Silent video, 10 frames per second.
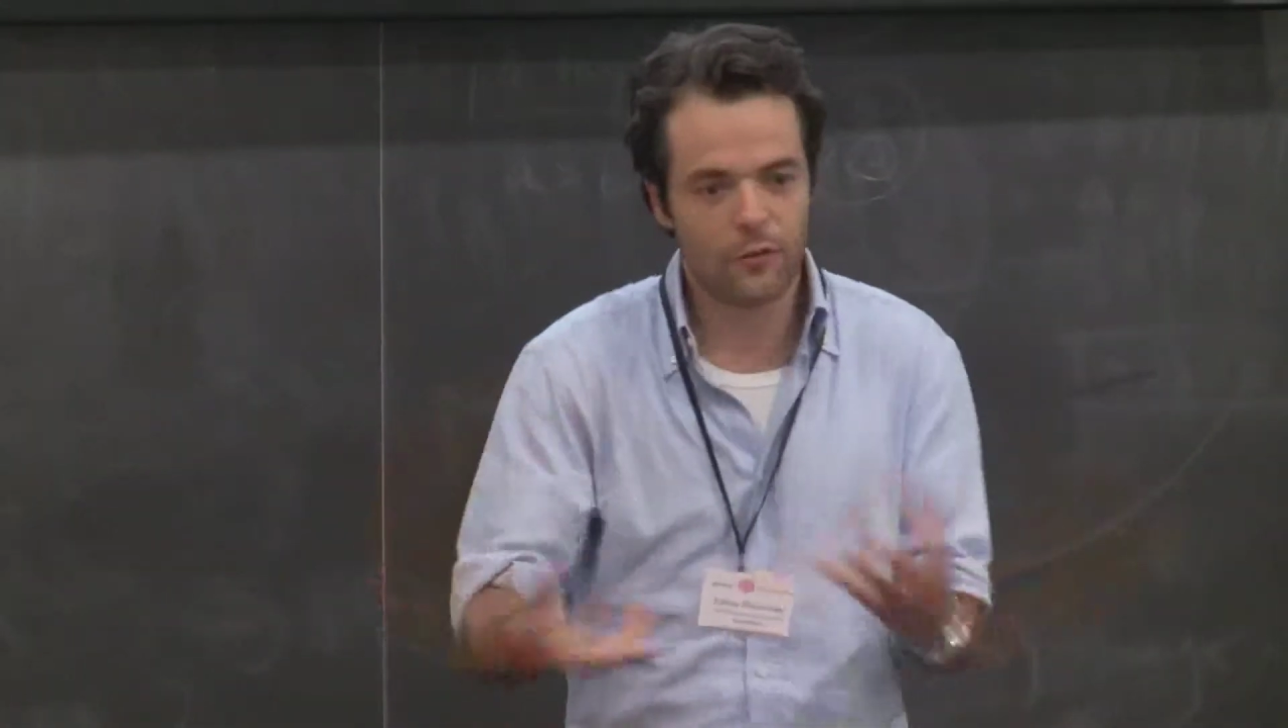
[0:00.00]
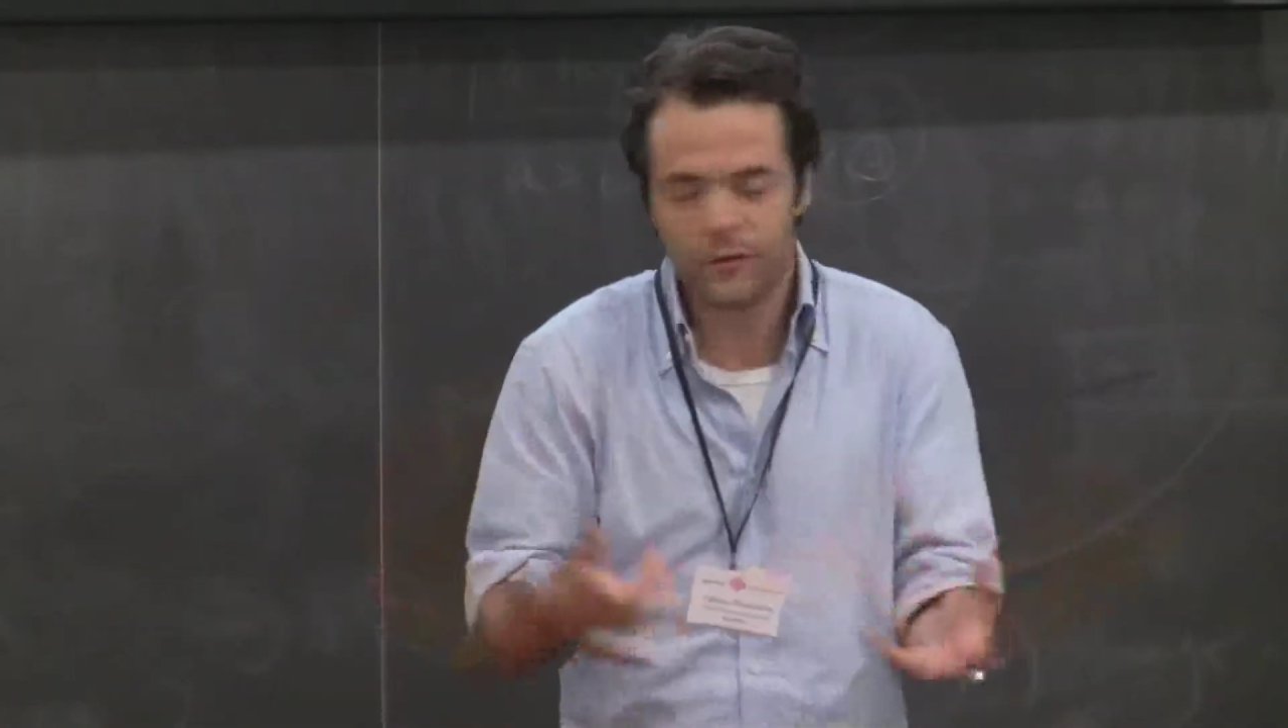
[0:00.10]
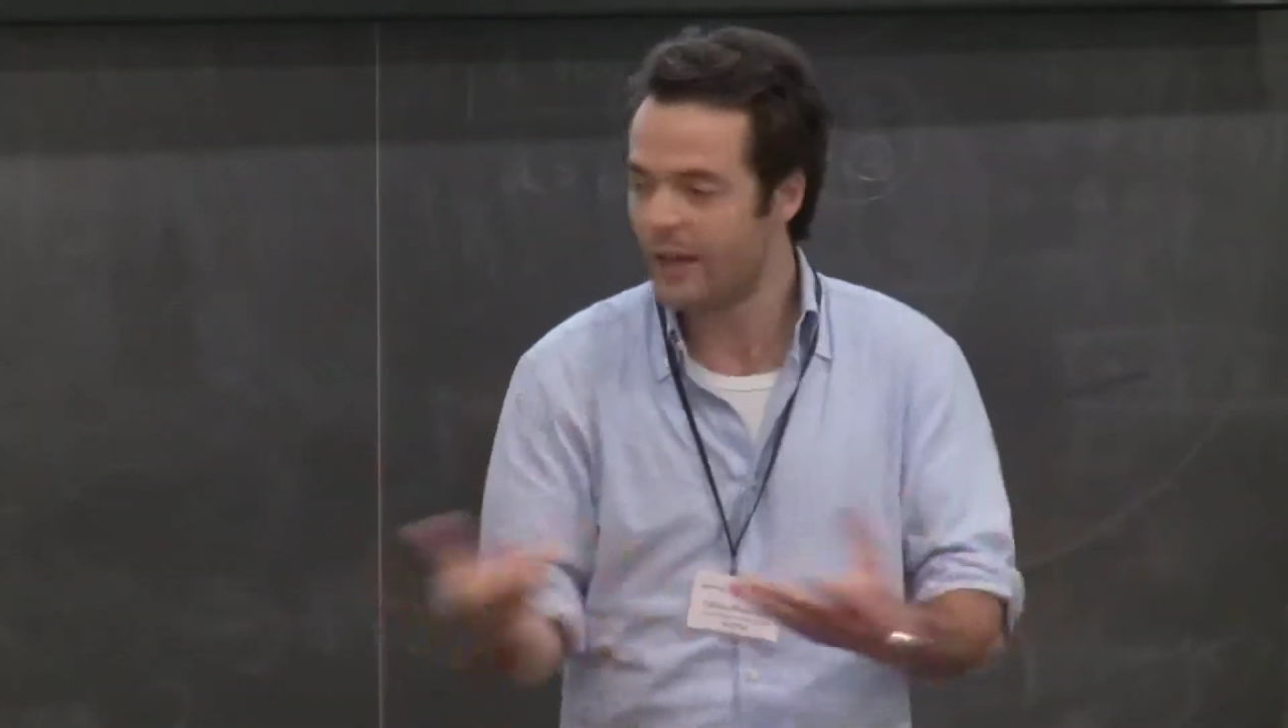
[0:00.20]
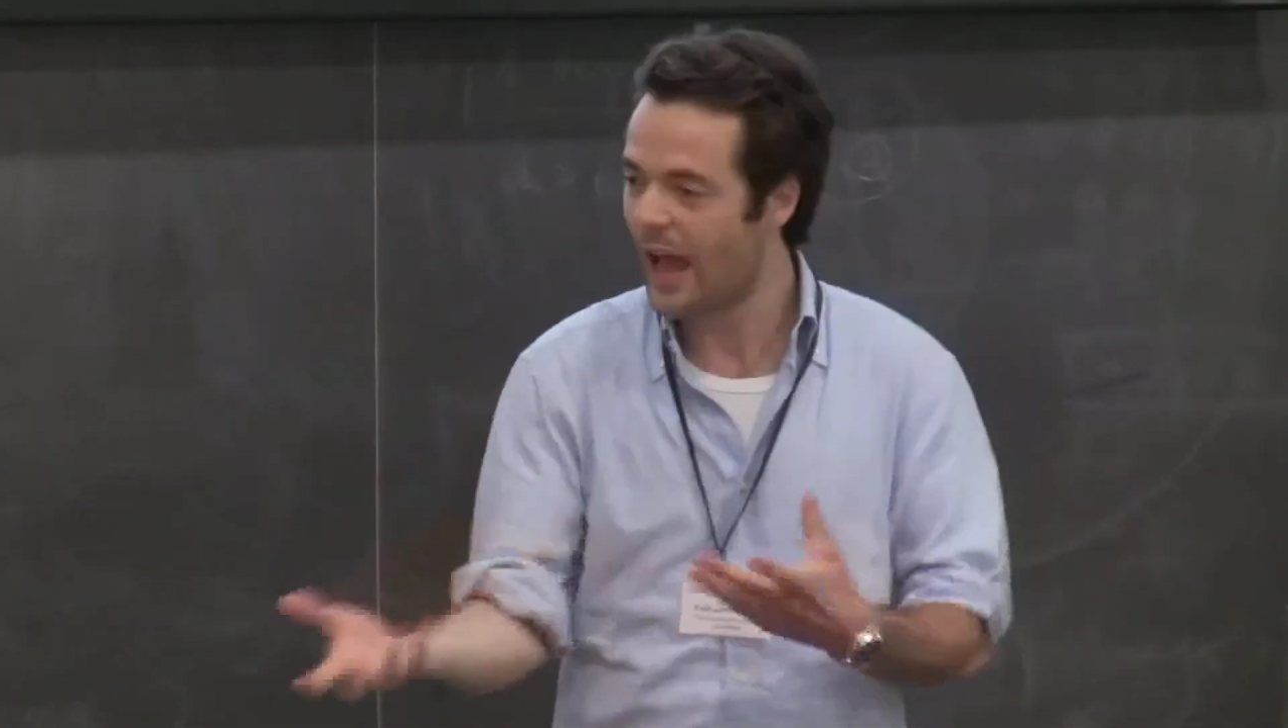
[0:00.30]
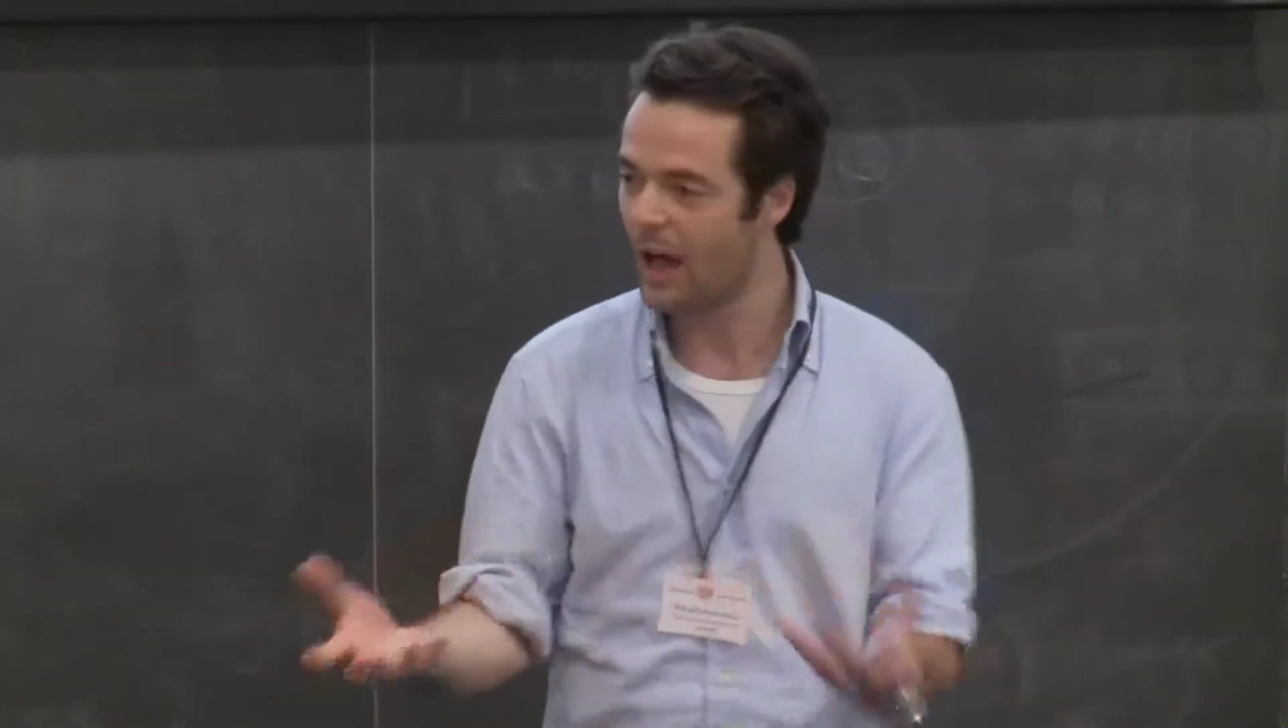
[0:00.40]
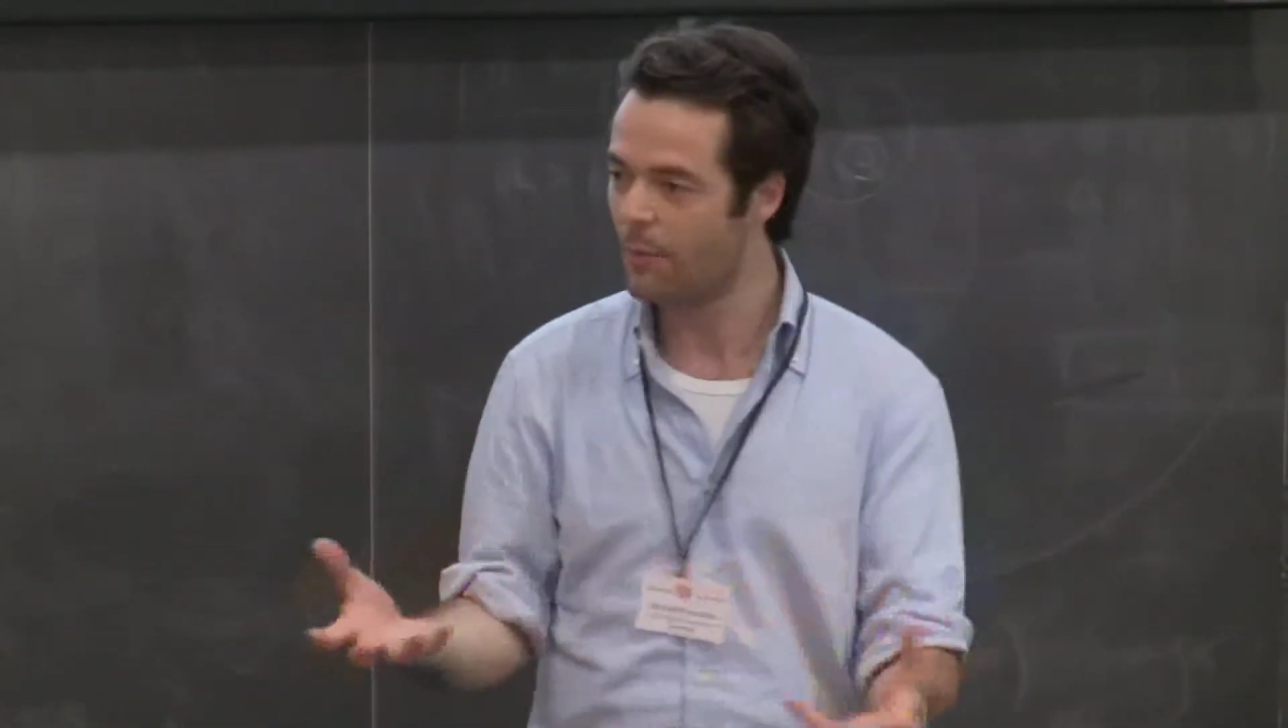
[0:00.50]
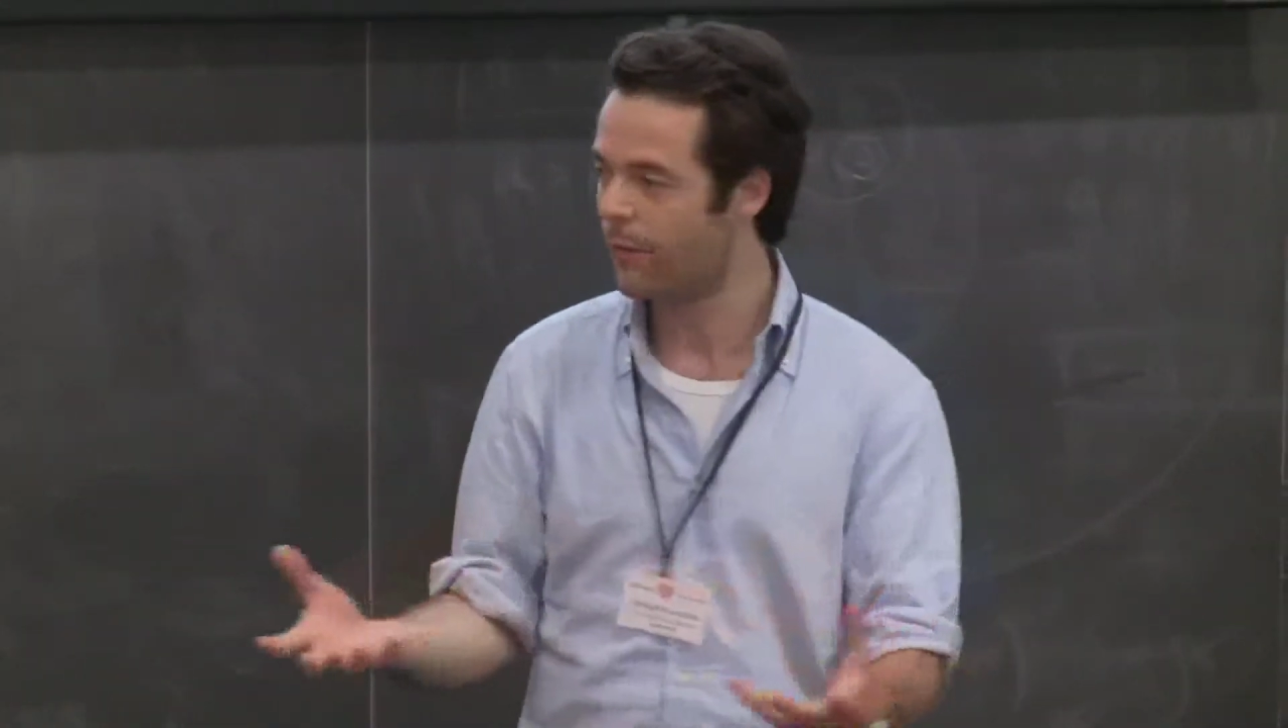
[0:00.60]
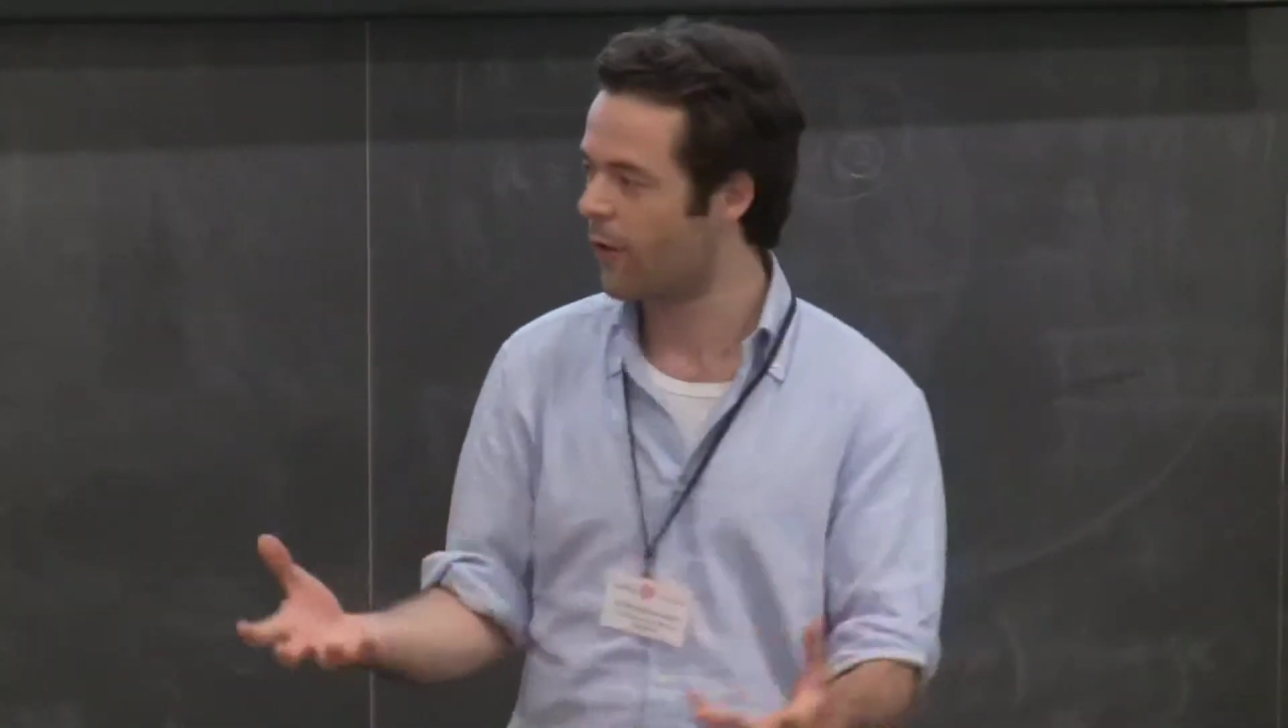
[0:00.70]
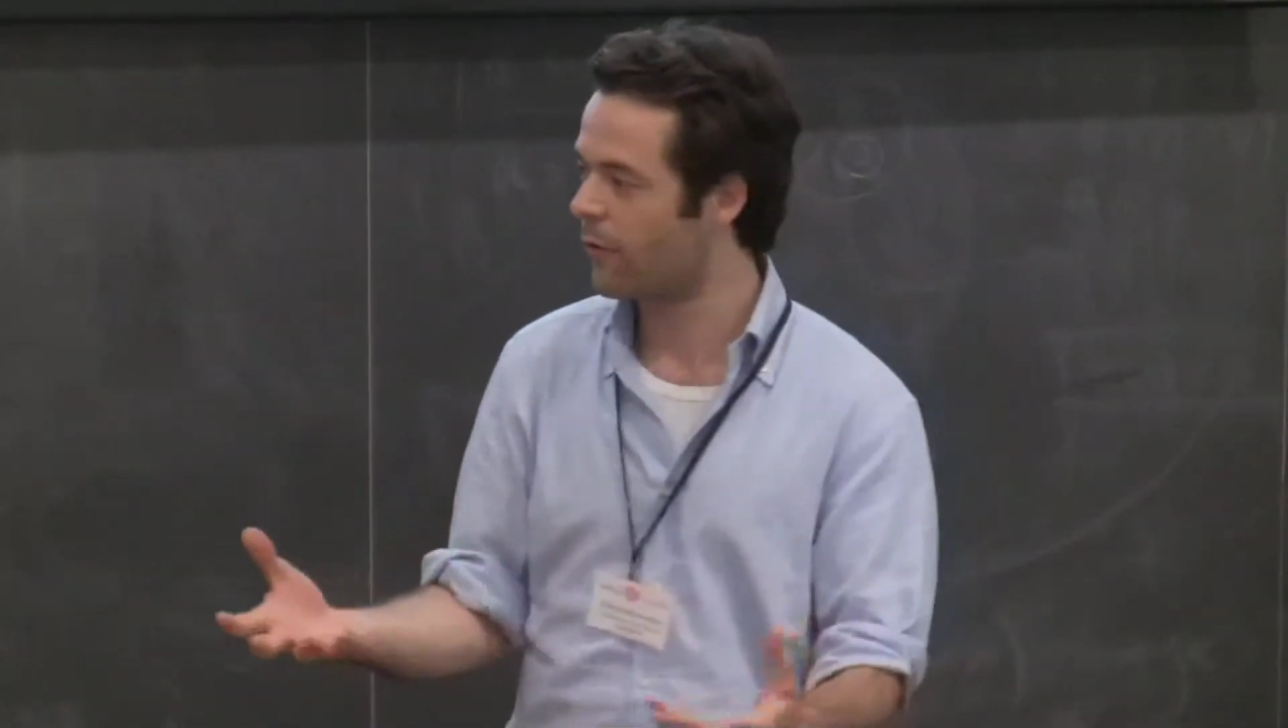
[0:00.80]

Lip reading: with the help